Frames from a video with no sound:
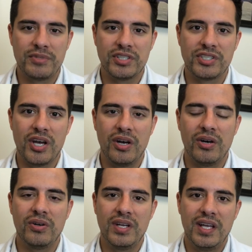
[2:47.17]
your
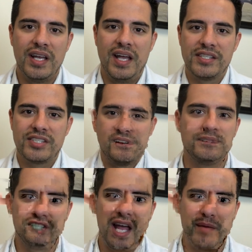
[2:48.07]
toe and started
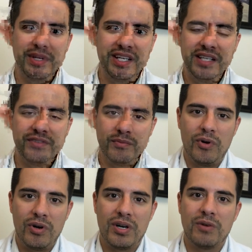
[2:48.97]
jamming it even
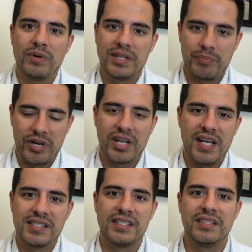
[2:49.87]
more with a
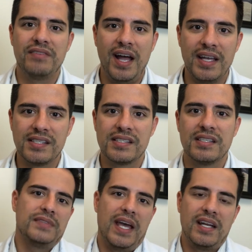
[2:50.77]
percussing device.
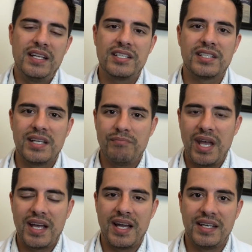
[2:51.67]
And initially it may
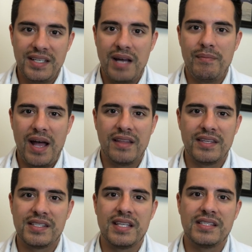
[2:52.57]
kind of numb out the
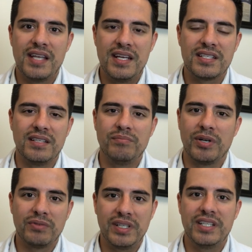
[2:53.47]
sensation, but
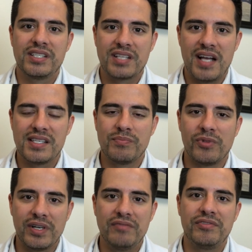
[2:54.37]
really it just causes
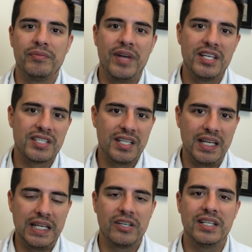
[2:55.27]
more inflammation and
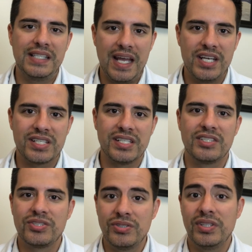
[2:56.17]
irritation
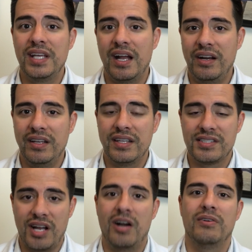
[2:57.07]
to the area that's
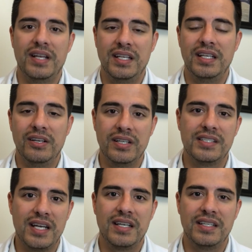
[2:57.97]
already
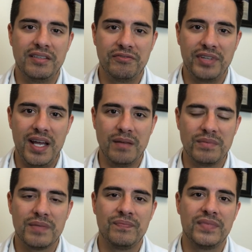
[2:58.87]
irritated and inflamed.
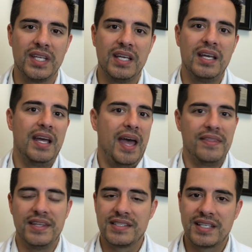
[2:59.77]
And
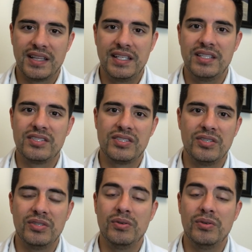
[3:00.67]
this can lead to